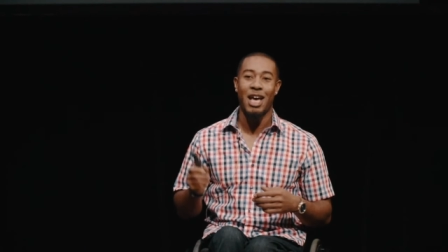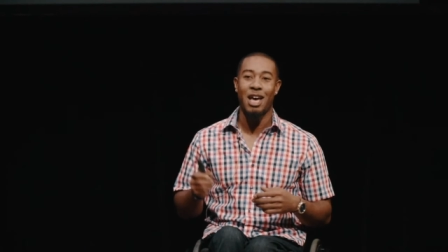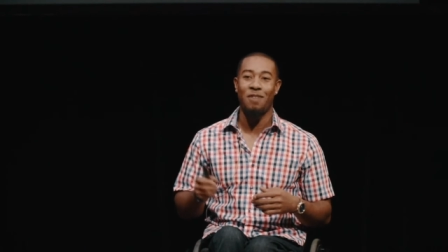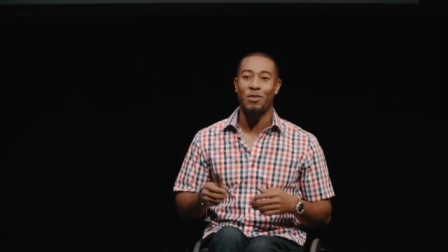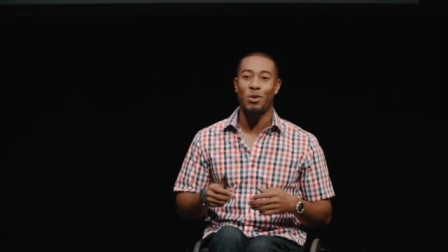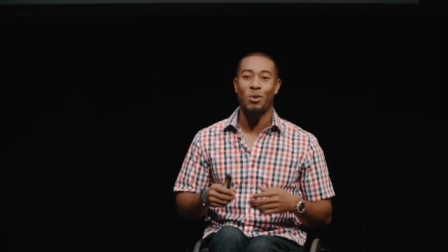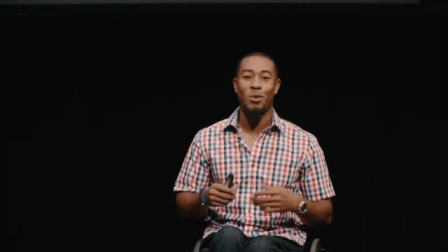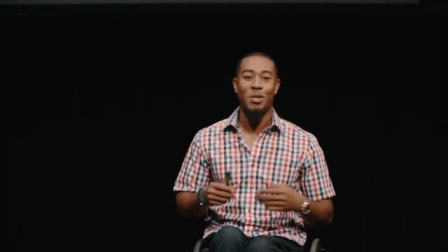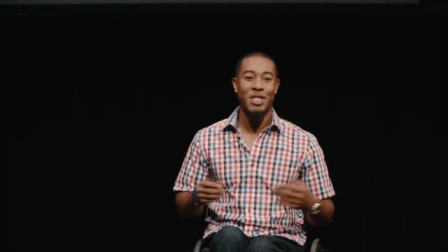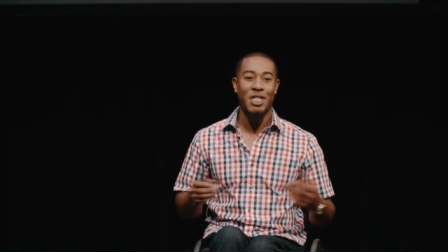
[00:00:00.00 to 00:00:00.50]

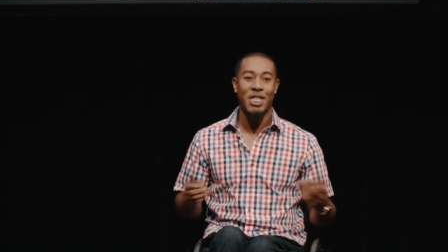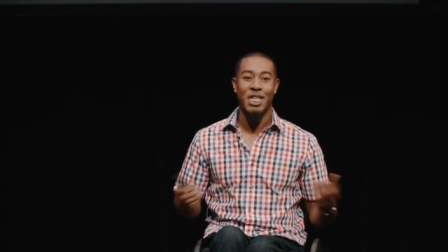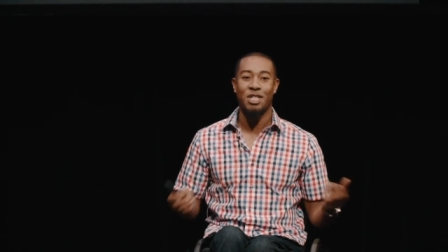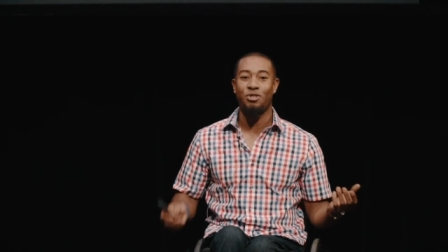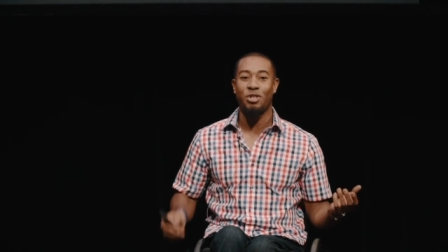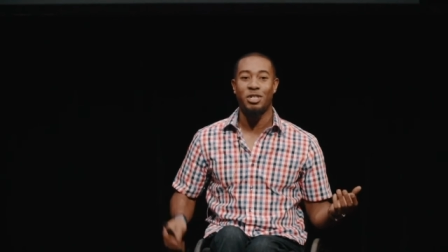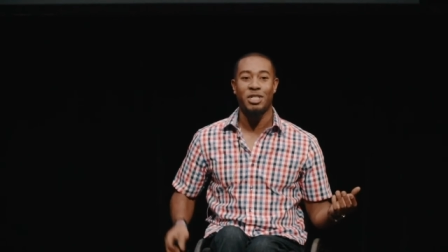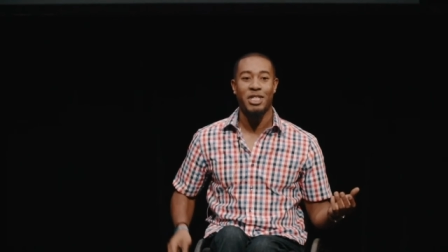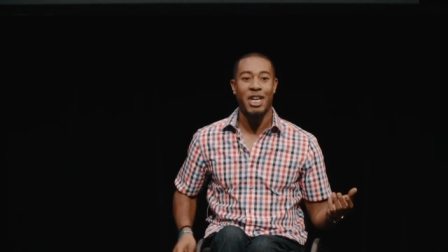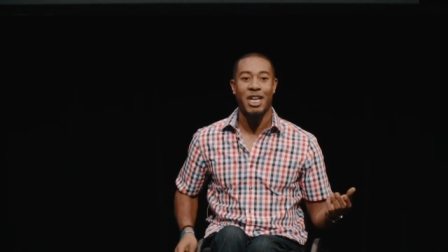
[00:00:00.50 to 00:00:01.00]
having only the
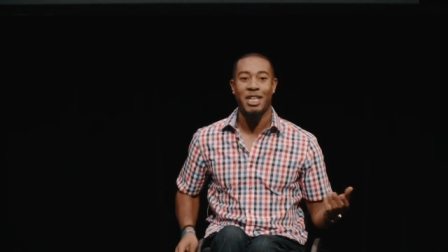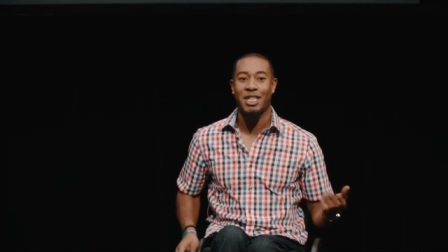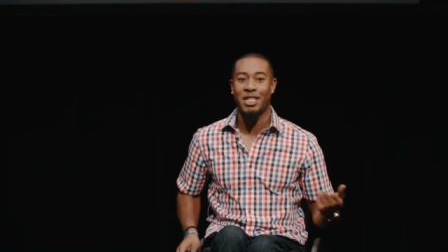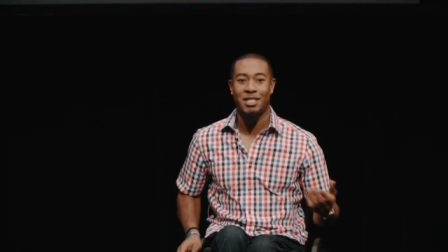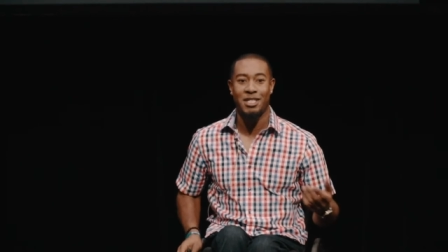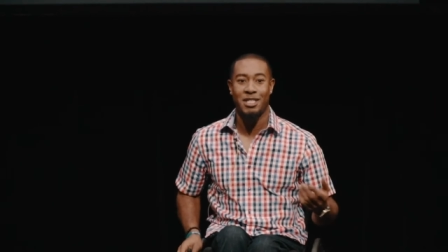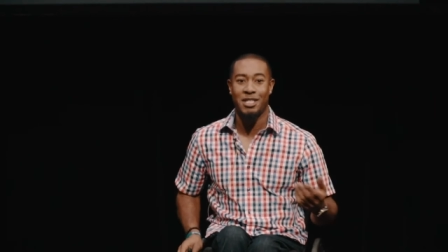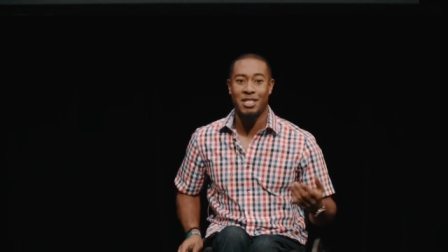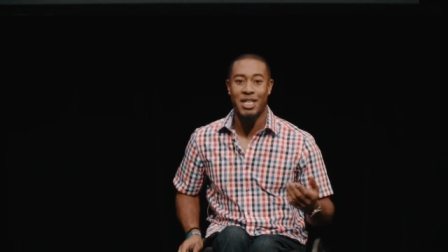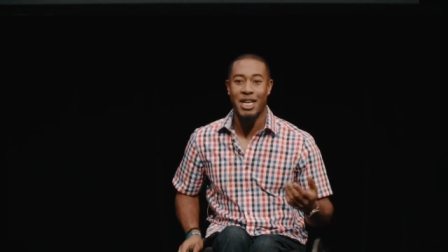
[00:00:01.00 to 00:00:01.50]
injuries that I
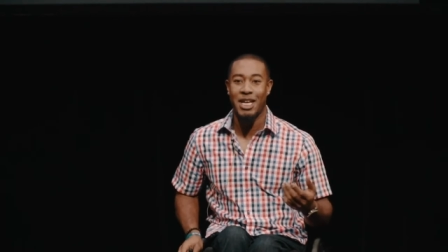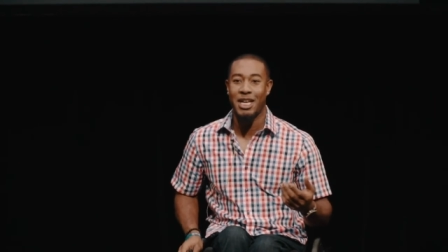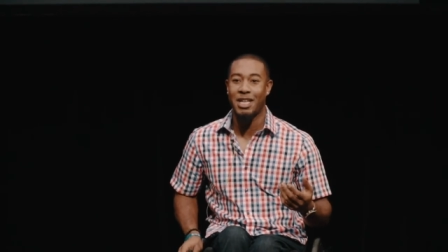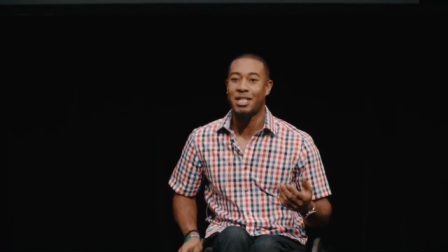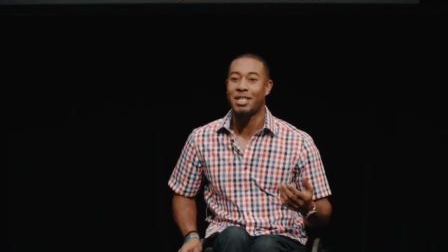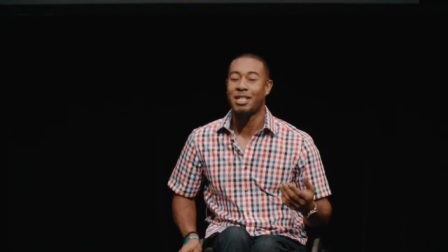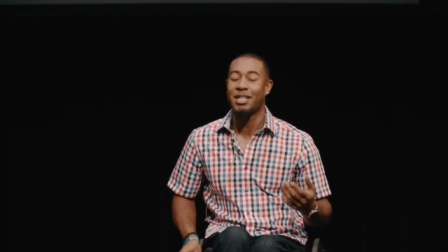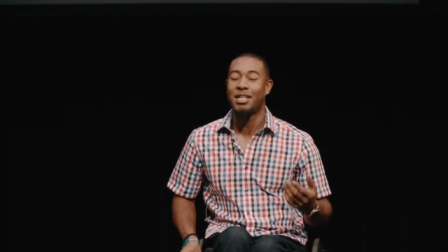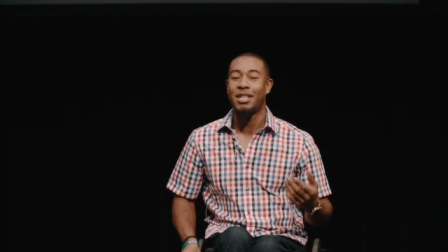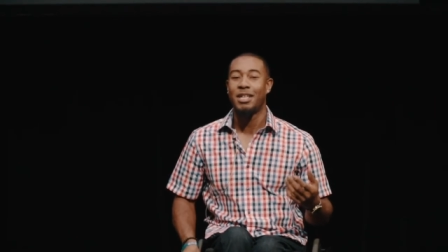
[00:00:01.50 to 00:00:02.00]
had
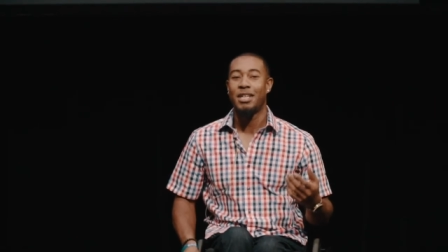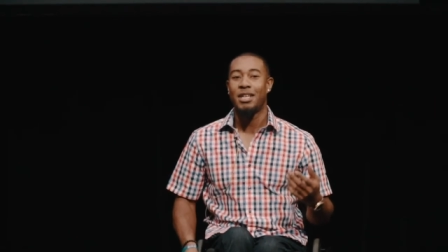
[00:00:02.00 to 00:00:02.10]
sustained.